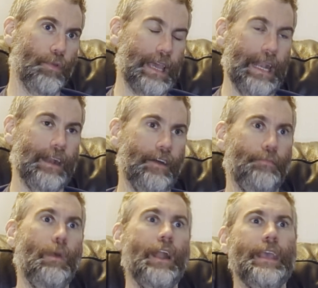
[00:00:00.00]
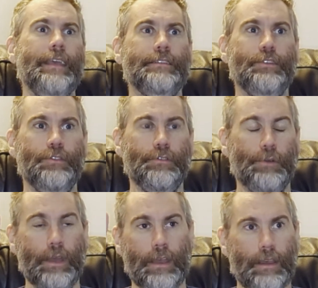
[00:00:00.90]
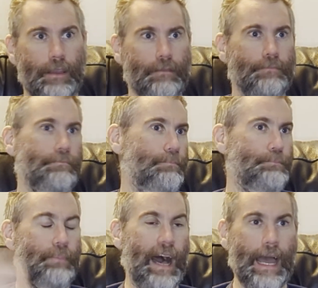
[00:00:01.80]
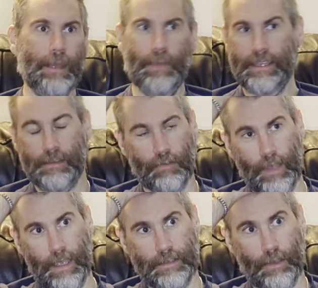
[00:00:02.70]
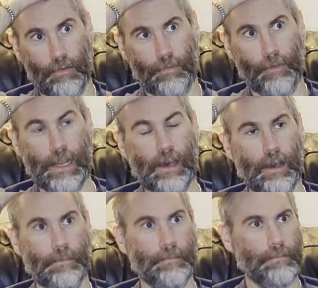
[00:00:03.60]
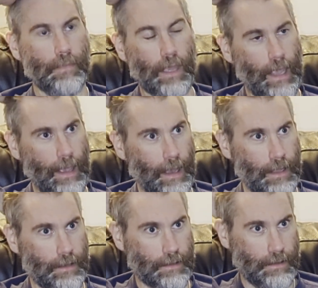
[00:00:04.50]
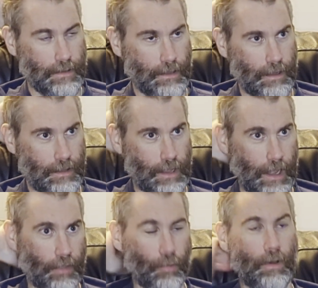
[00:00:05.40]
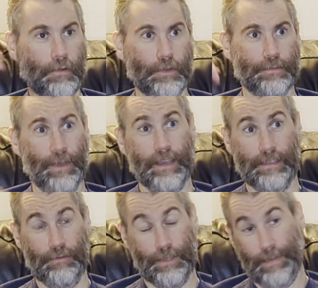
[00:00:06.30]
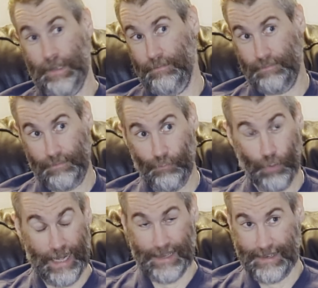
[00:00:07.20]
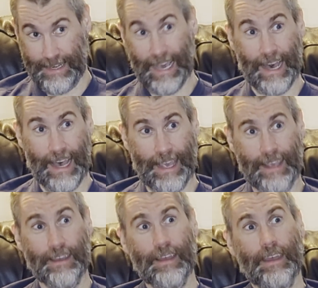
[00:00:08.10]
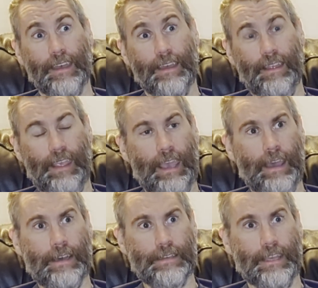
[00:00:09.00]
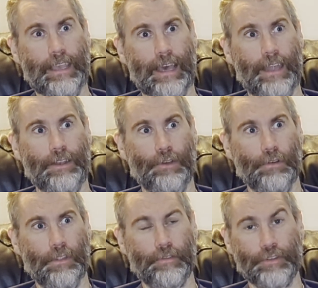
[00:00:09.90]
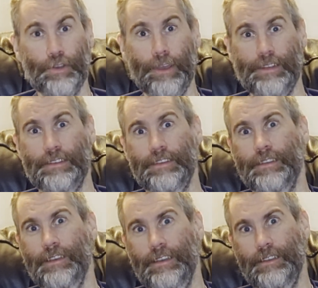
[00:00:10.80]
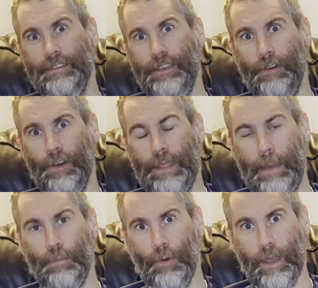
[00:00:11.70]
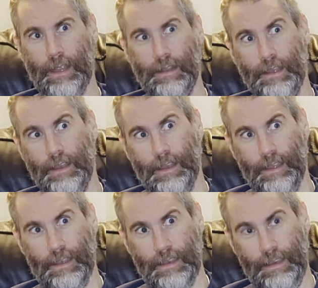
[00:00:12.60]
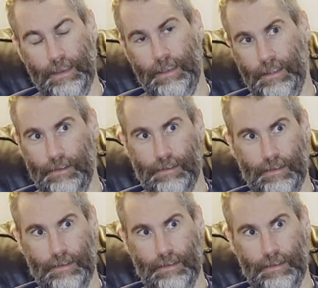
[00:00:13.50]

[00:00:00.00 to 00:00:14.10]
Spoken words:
get enough money to buy basically his own freedom, and the other one was because he was about ready to die and he had no other choice. So at that point, he